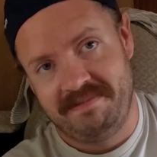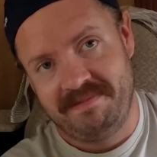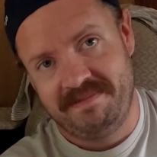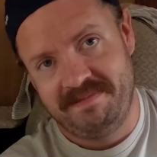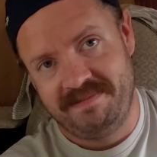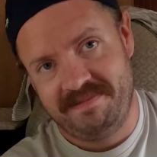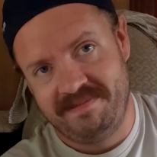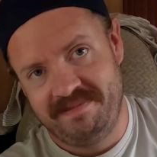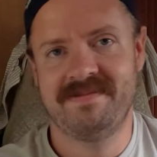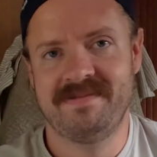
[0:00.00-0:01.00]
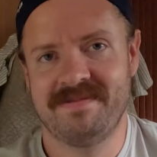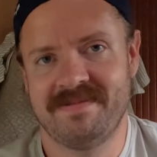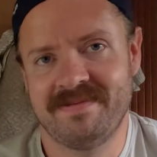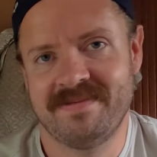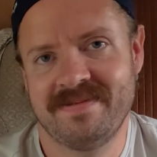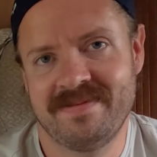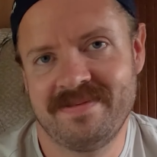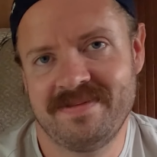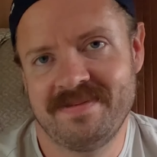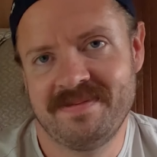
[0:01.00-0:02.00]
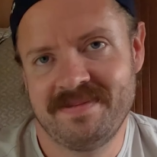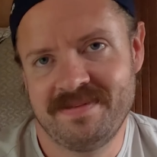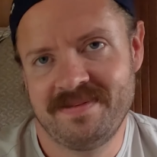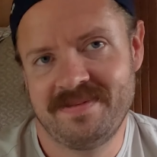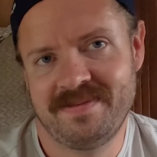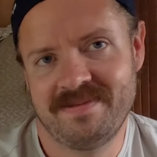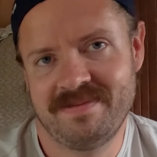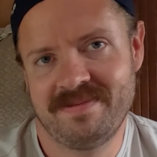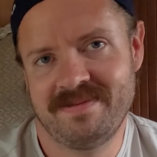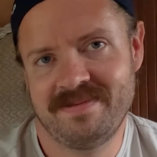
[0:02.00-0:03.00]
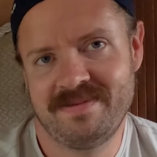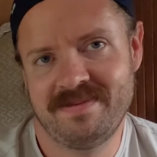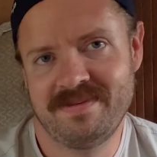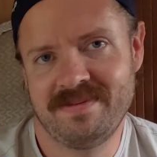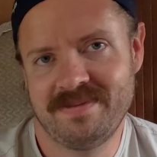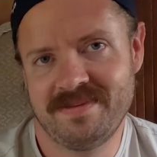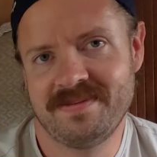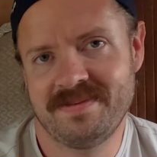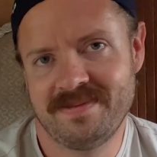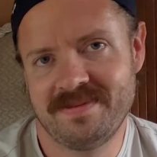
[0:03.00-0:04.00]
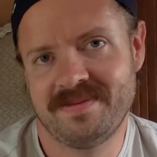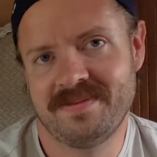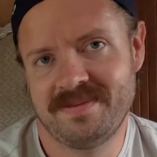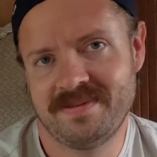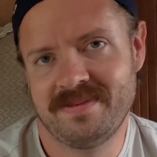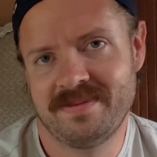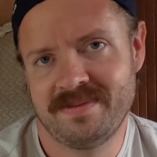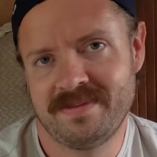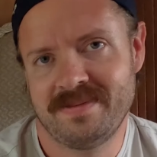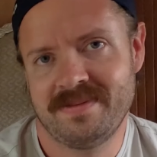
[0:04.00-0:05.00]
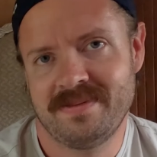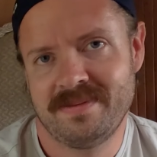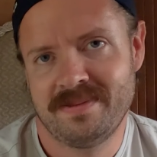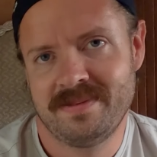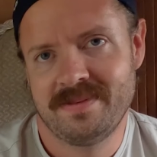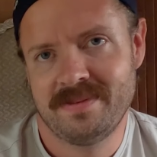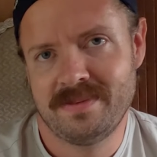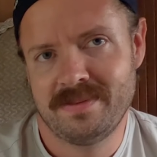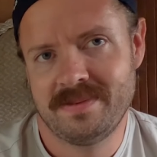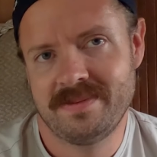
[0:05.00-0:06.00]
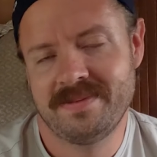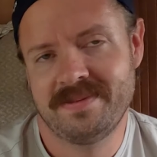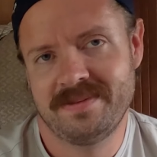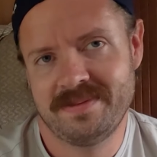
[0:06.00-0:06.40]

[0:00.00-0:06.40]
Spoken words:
(silent)